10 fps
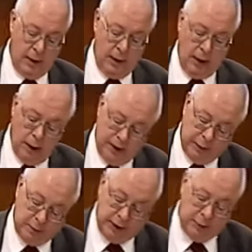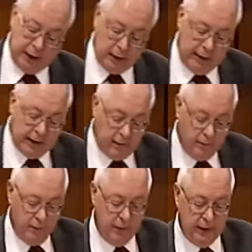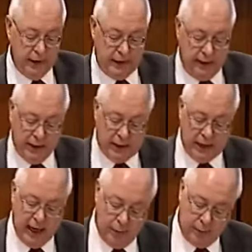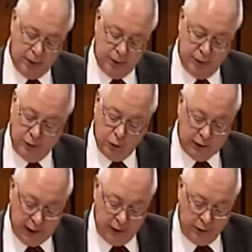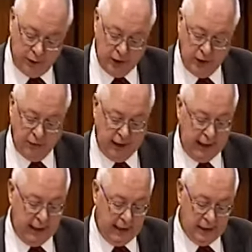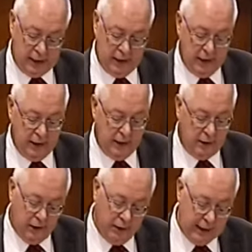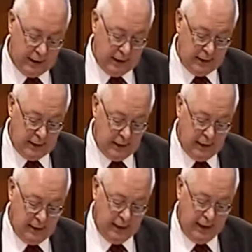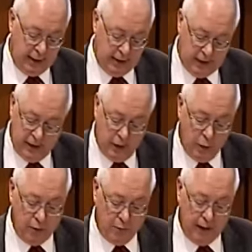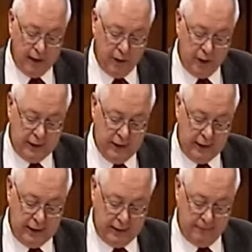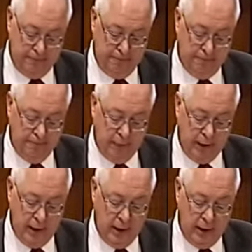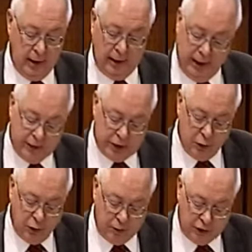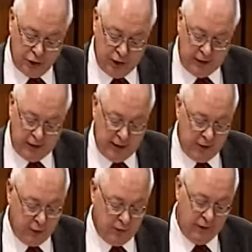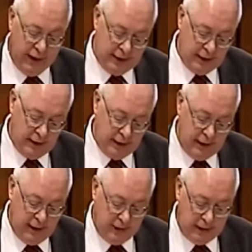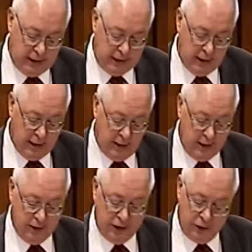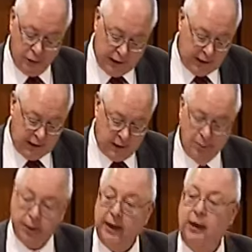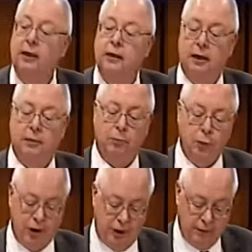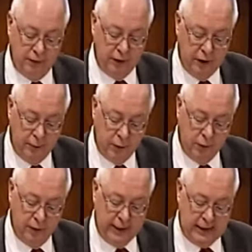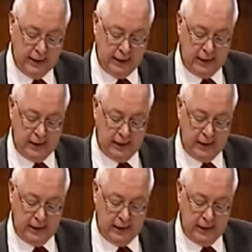However, please be clear that the savings gap took no account of the areas that our residents tell us that they want prioritised and gave us no opportunity to invest in the services that are so needed by our most vulnerable residents.